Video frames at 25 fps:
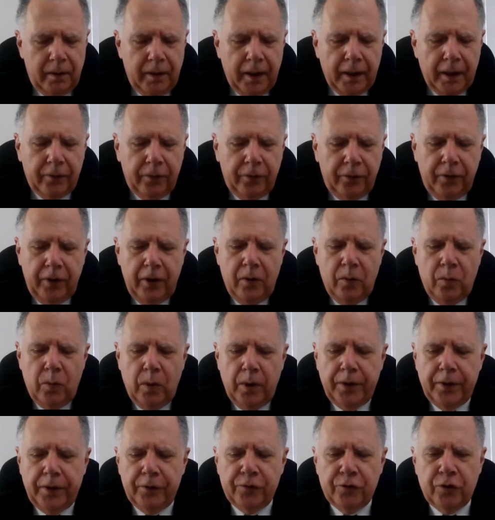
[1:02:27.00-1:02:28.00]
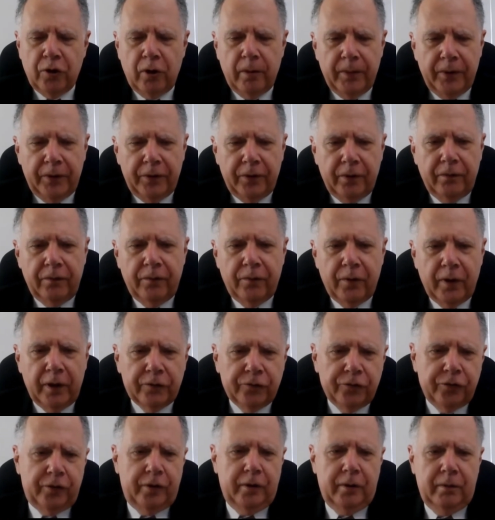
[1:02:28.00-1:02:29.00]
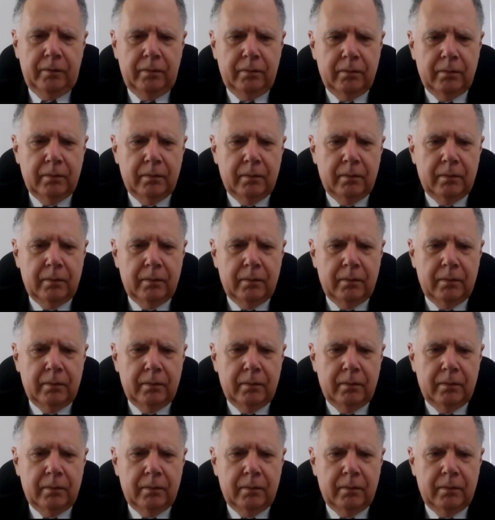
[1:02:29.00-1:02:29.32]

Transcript: let's see what the Germans and French do.